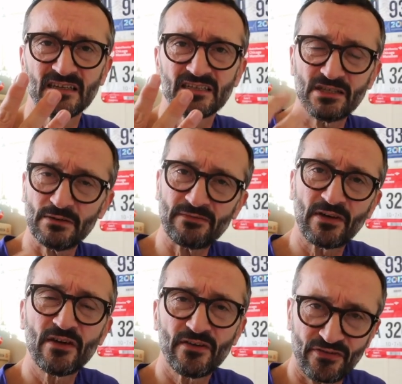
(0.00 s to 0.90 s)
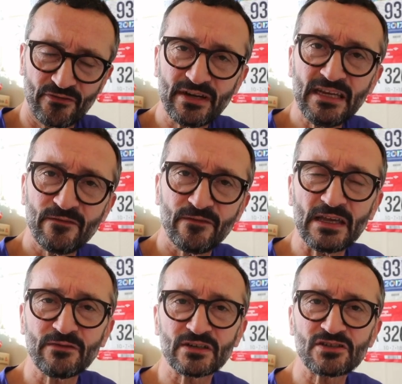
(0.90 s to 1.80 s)
Do you have 3
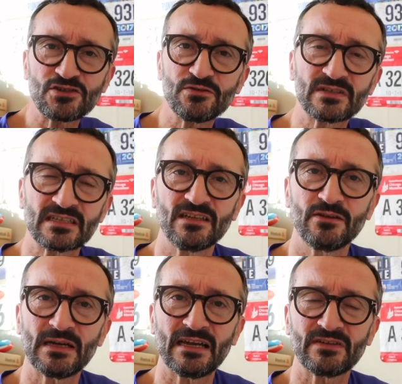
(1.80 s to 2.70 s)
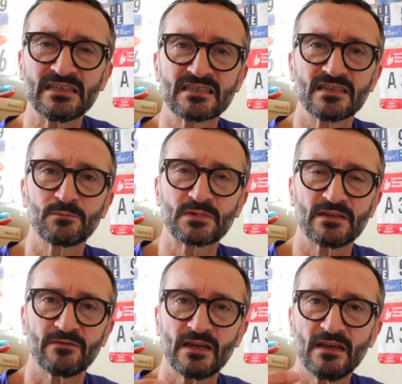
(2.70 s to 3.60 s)
favourite shoes that you have in terms
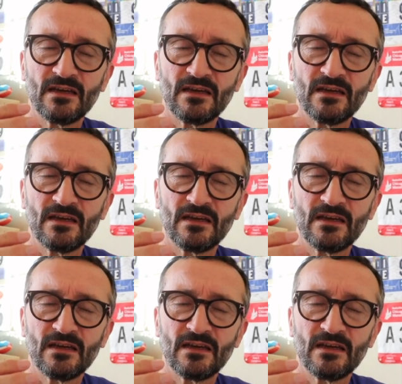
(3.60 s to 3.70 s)
of